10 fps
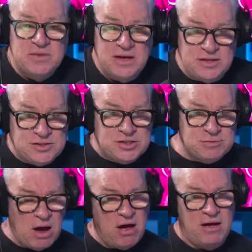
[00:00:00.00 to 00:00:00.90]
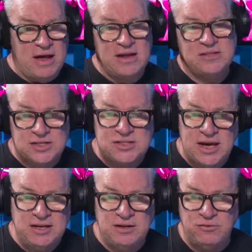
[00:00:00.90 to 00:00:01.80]
It's smart,
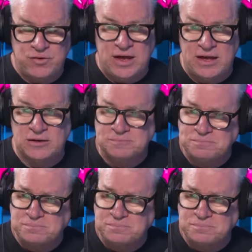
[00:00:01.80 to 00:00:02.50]
entertaining fare.